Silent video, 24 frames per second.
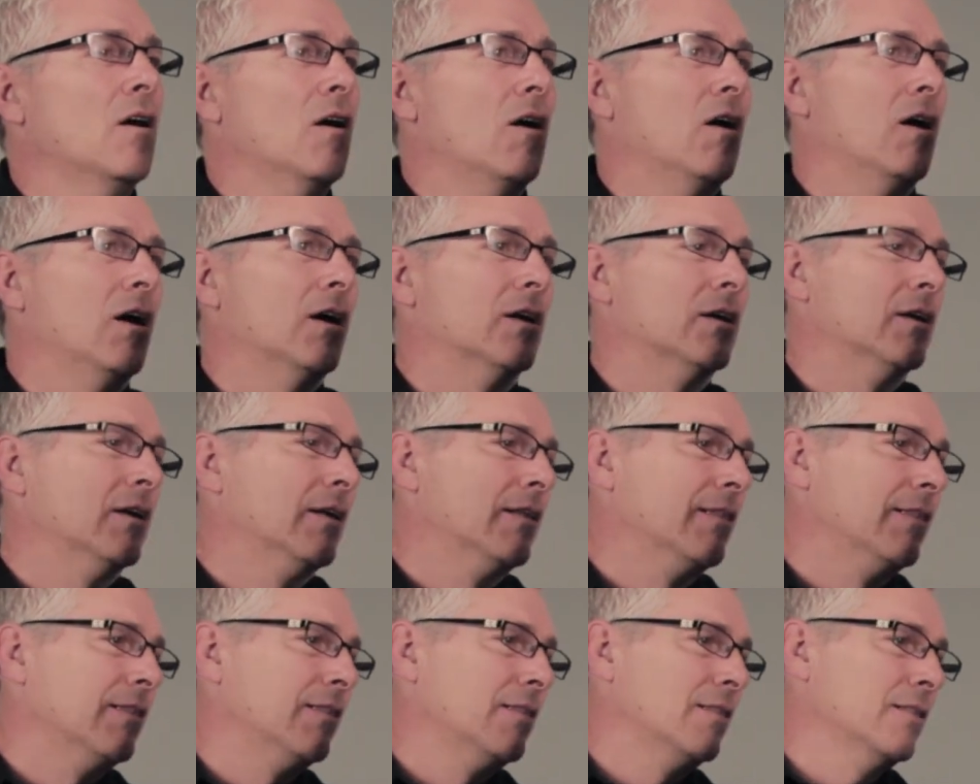on
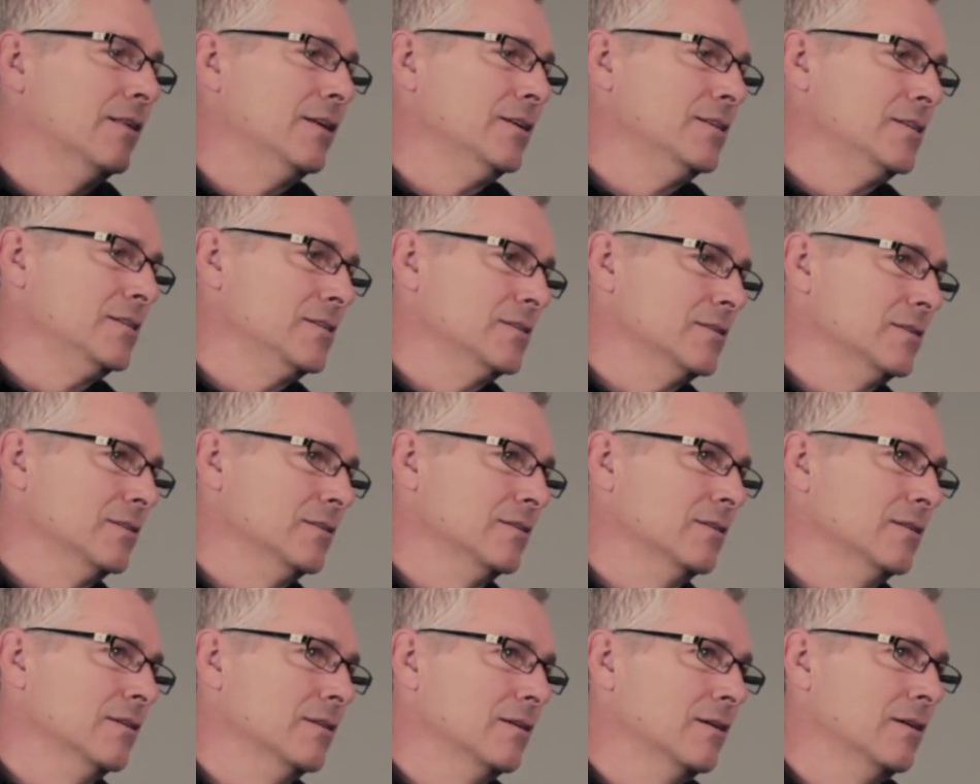this
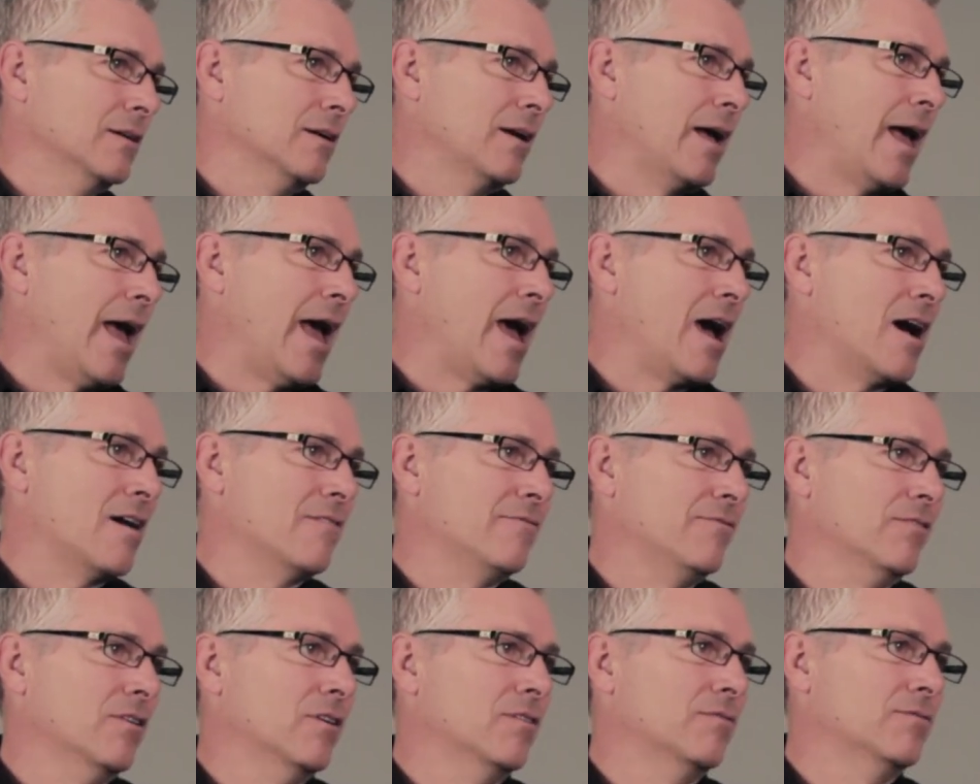
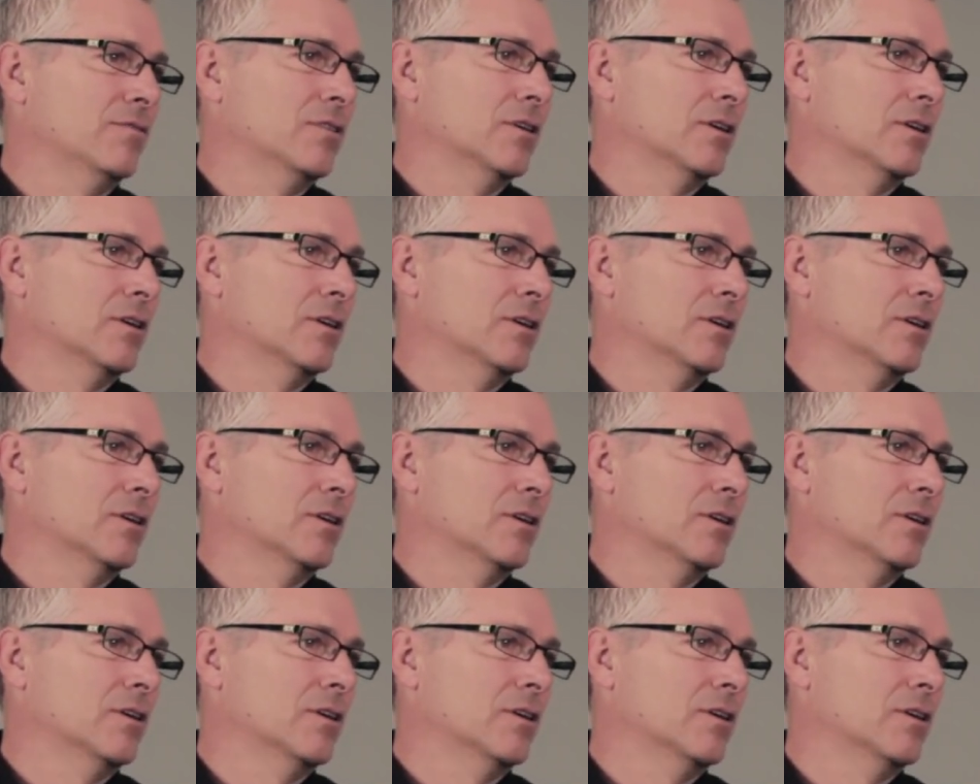half of